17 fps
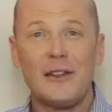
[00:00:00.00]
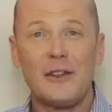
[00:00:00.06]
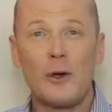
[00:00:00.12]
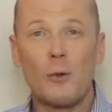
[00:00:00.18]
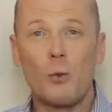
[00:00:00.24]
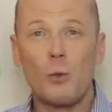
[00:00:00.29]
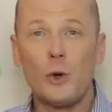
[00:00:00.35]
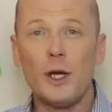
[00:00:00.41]

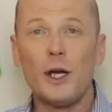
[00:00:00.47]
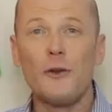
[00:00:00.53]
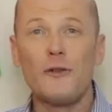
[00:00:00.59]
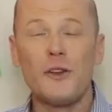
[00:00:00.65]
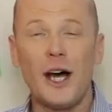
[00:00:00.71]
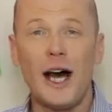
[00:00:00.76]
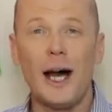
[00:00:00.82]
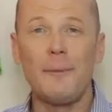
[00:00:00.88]
the real
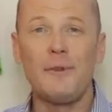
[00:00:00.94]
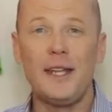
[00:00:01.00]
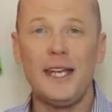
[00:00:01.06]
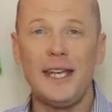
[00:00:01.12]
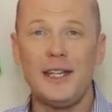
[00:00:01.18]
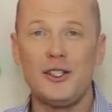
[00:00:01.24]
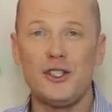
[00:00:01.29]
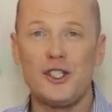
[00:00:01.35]
top
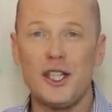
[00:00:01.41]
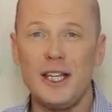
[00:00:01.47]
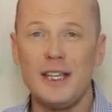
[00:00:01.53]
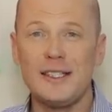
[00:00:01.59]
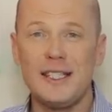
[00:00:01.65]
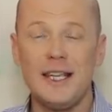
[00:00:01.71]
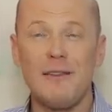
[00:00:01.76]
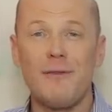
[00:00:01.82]
10
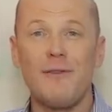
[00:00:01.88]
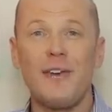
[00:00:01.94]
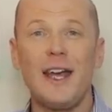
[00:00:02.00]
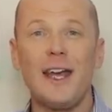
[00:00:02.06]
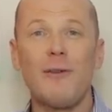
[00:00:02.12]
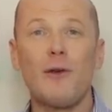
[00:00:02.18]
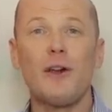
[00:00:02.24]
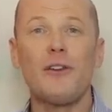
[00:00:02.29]
GC
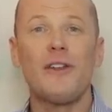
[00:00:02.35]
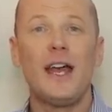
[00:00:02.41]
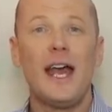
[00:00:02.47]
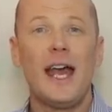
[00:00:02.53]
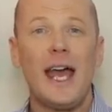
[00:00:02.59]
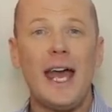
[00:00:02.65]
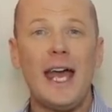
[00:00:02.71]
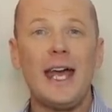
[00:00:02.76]
favorites
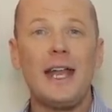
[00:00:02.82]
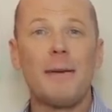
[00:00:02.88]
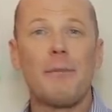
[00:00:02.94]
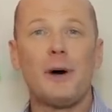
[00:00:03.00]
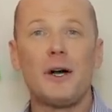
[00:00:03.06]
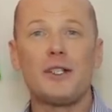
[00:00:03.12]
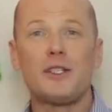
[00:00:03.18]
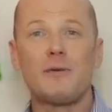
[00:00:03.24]
and a
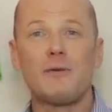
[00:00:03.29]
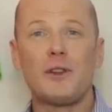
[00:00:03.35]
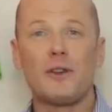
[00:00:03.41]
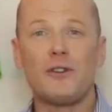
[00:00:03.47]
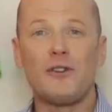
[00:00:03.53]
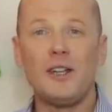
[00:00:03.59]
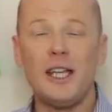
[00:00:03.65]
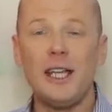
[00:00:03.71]
bunch of
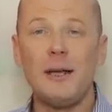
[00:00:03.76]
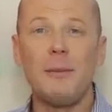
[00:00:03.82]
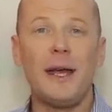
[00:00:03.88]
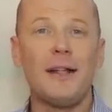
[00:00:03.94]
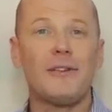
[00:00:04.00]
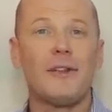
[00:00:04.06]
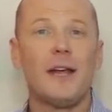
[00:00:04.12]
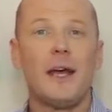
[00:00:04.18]
their
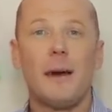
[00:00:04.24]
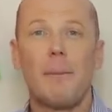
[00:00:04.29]
teammates,